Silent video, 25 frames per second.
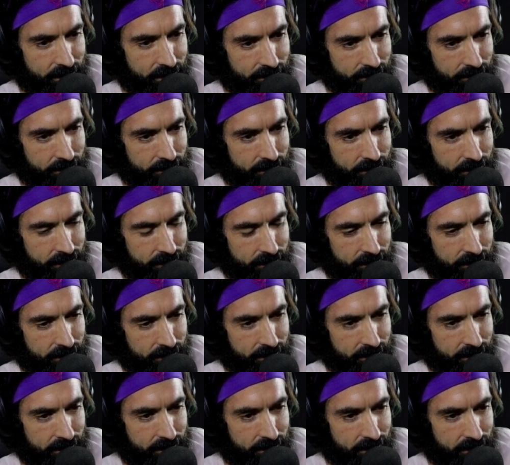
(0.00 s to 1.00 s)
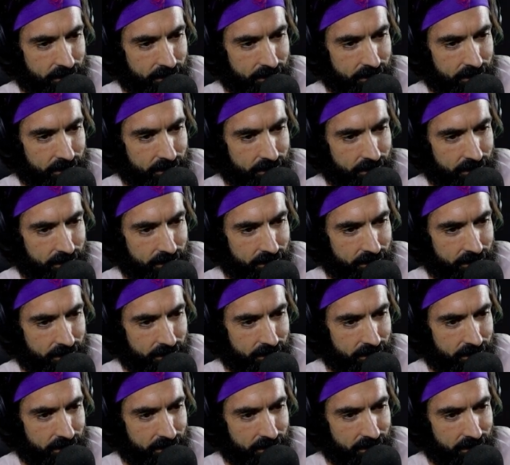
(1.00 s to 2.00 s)

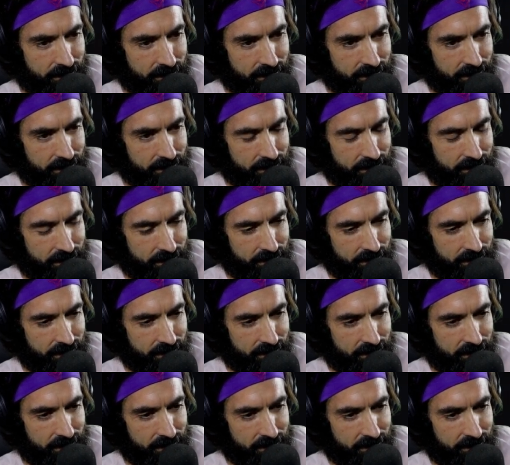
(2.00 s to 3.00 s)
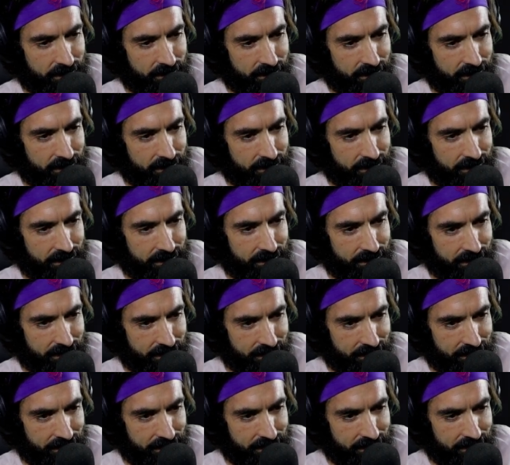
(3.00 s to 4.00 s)

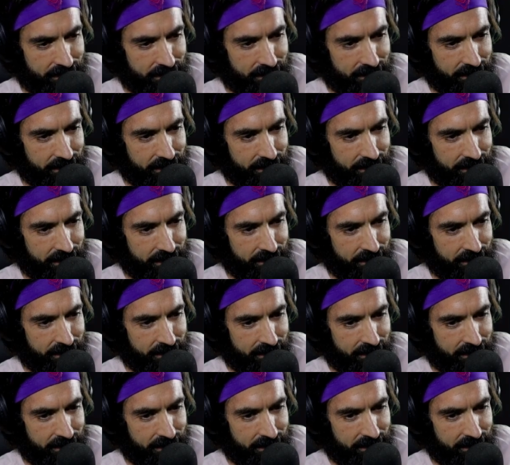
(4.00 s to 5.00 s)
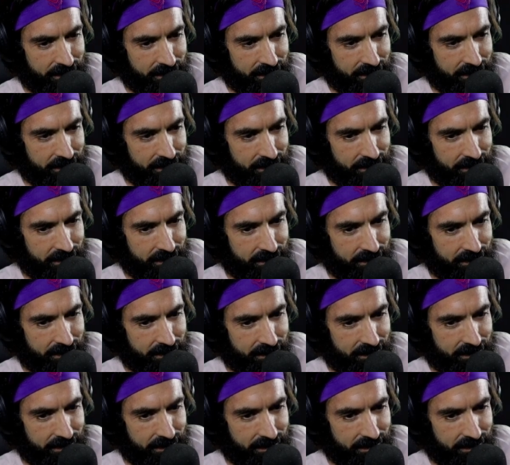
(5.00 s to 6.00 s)

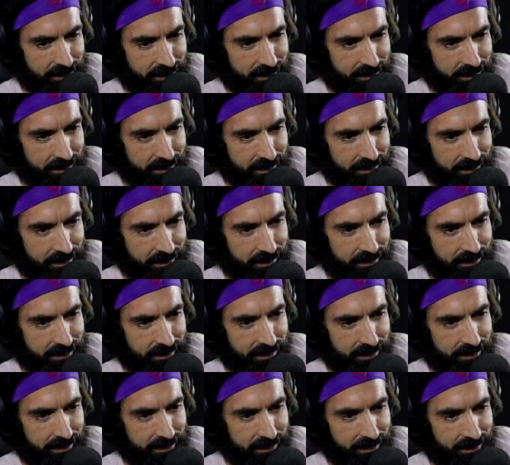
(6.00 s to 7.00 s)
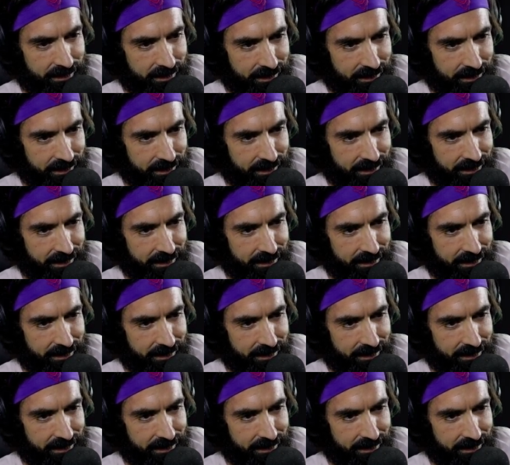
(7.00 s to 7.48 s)
This person isn't speaking.